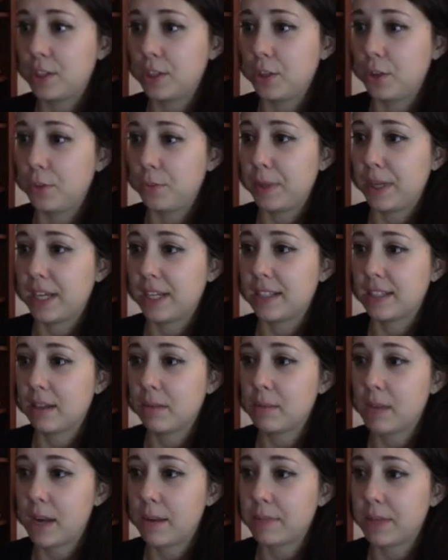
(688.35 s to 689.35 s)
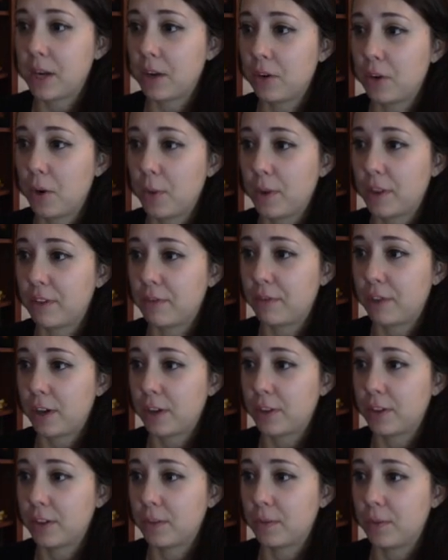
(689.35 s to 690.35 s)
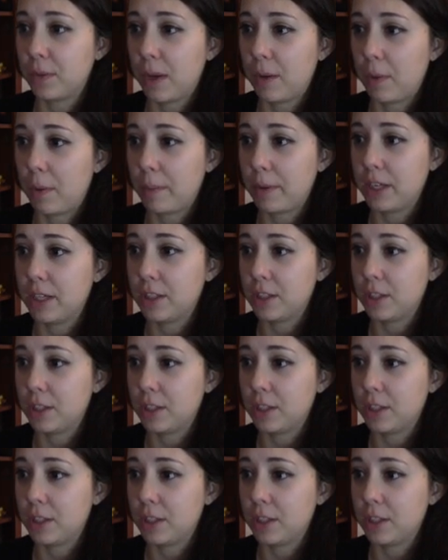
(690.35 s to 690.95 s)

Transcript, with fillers: do because sometimes I don't know what the fuck they want me to